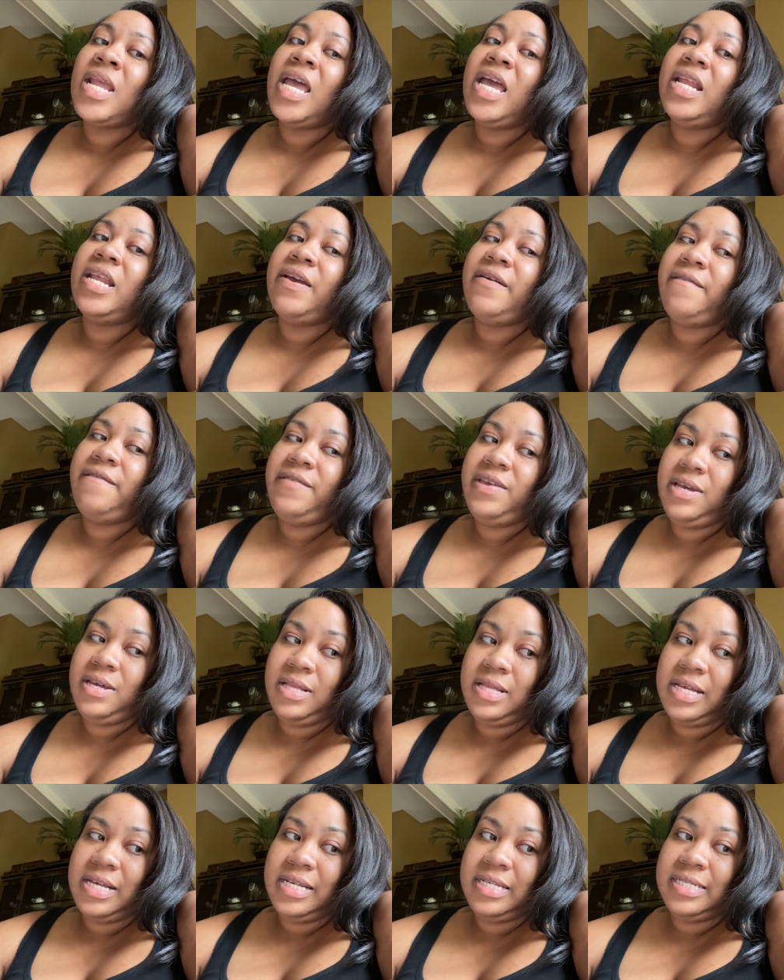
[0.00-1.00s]
And I
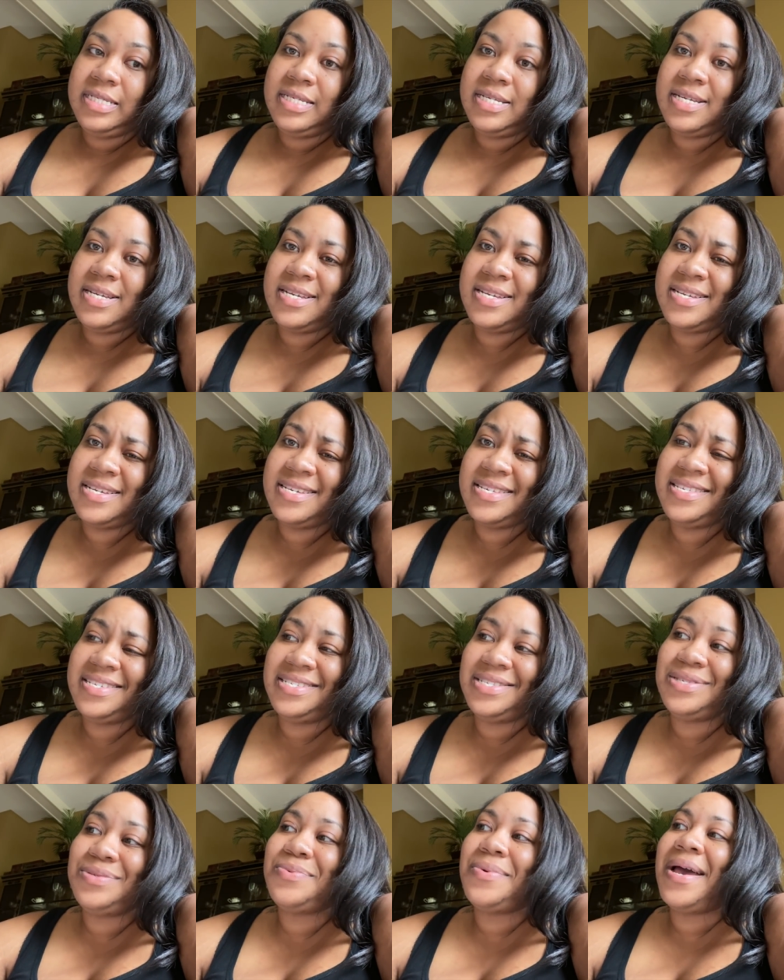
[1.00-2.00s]
feel it.
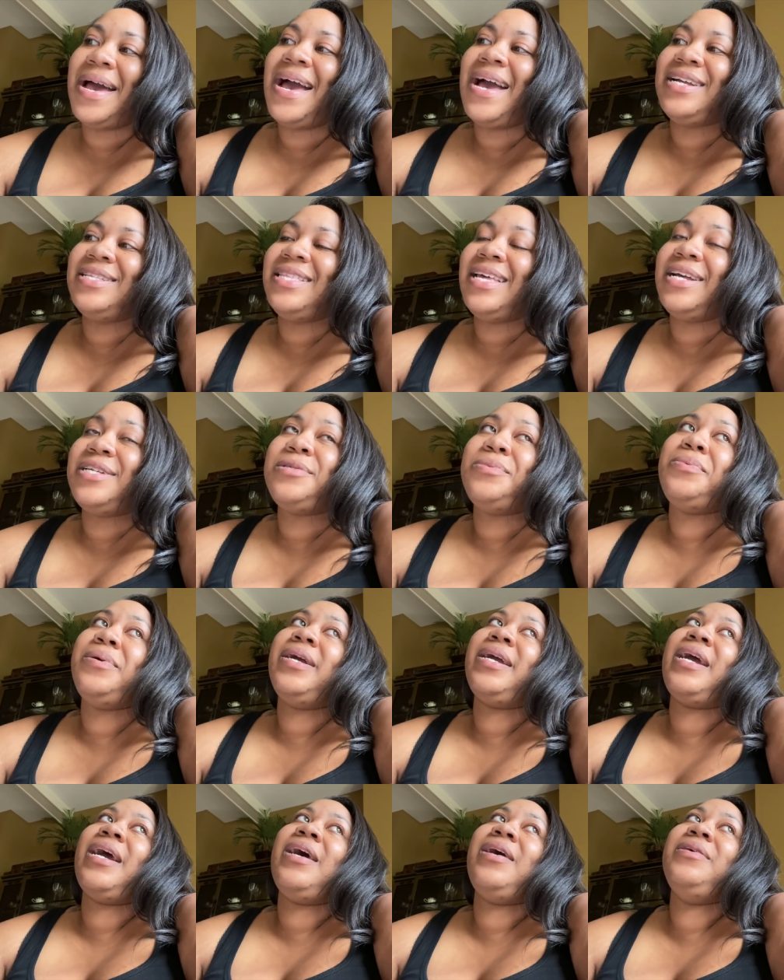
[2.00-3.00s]
This is why I like to
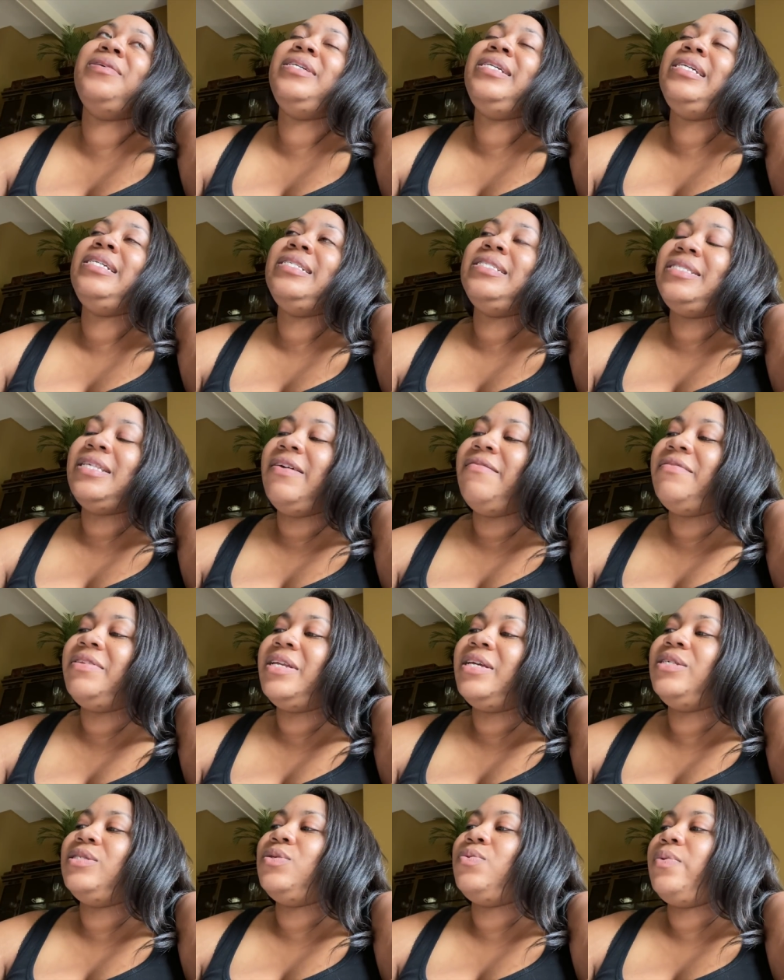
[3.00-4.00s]
work out seven
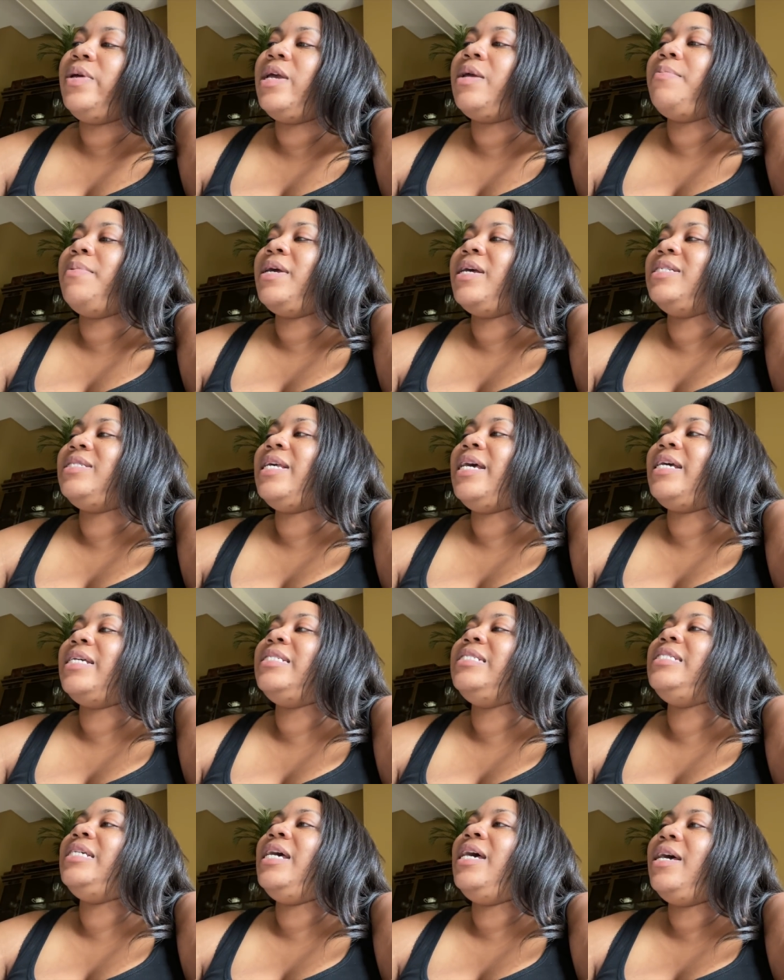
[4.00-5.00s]
days a week, because I
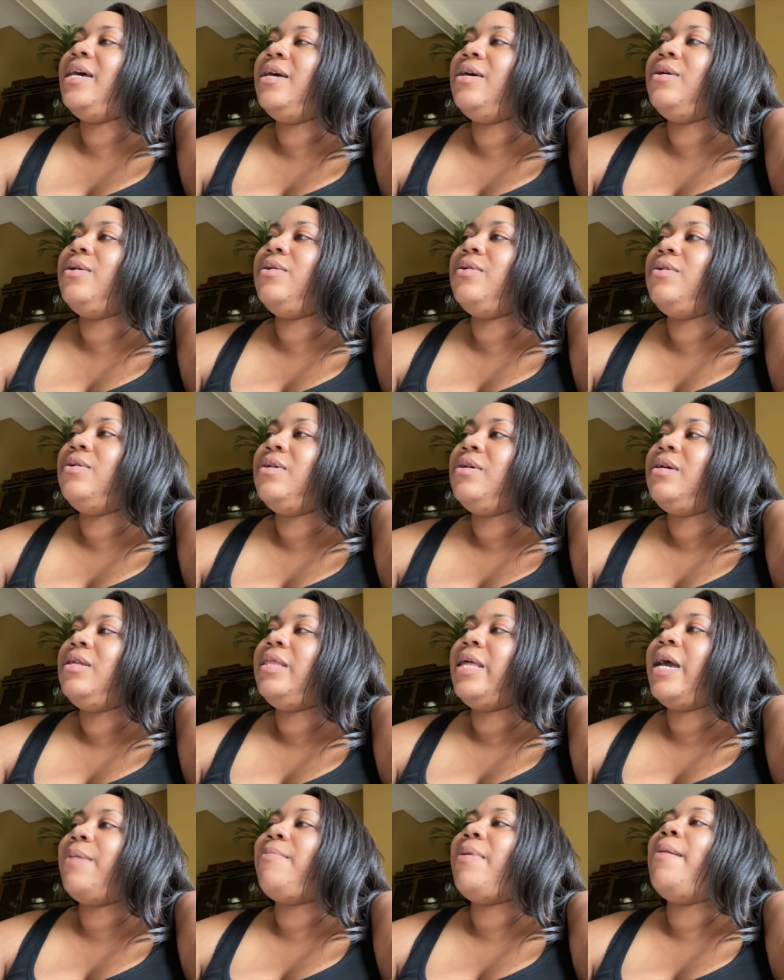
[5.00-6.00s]
can tell,
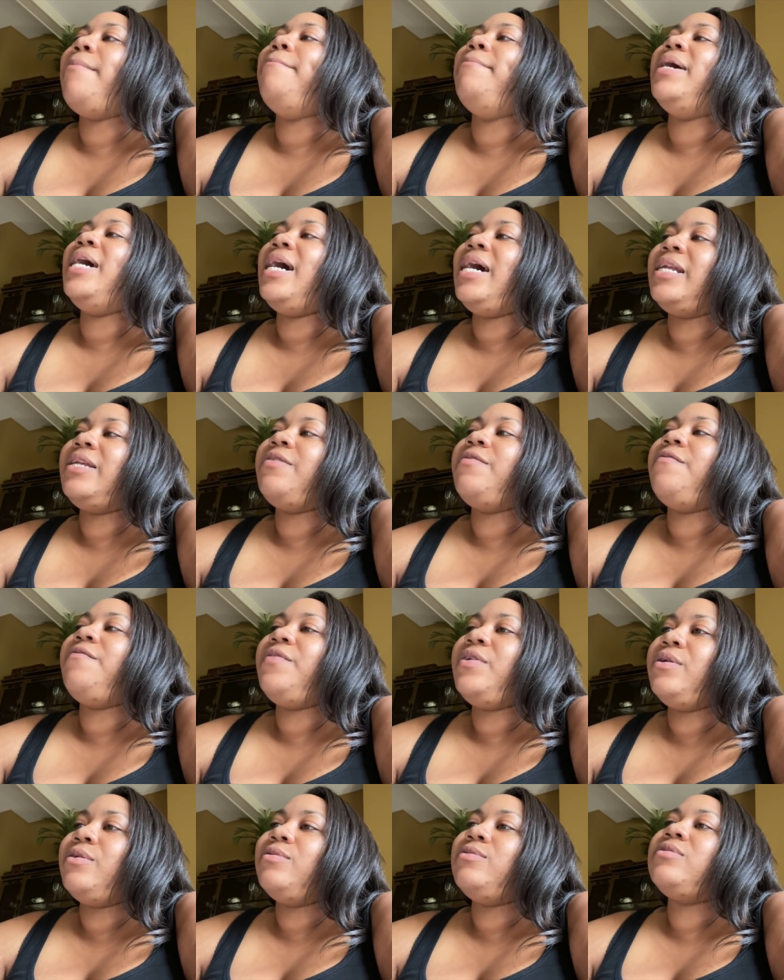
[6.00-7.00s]
like, my body
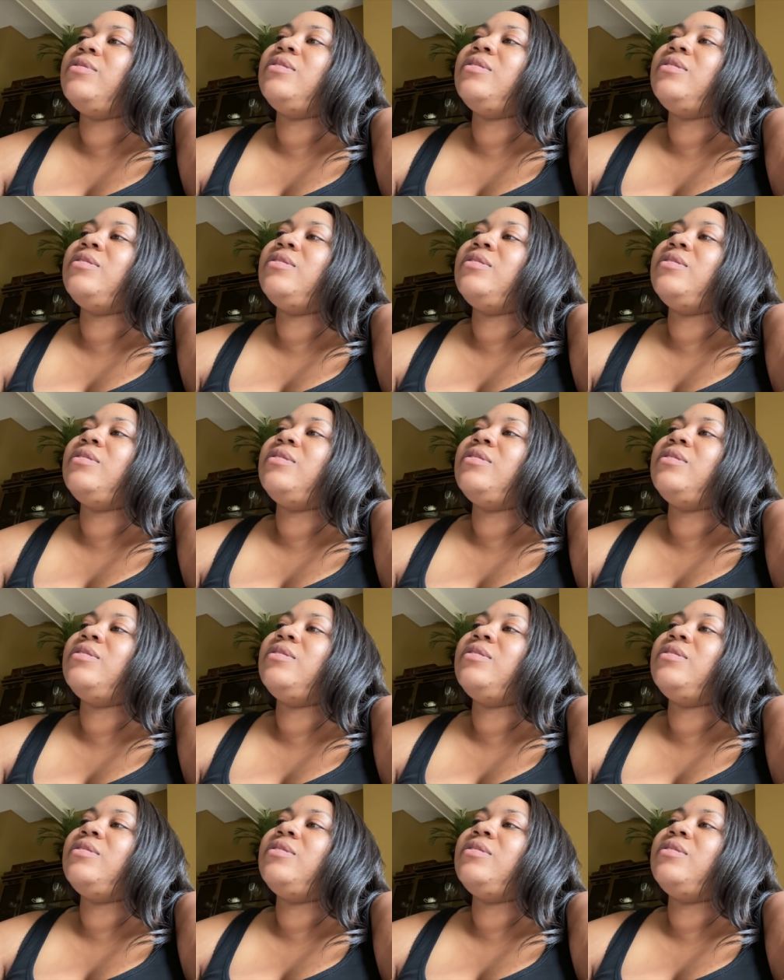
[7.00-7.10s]
feels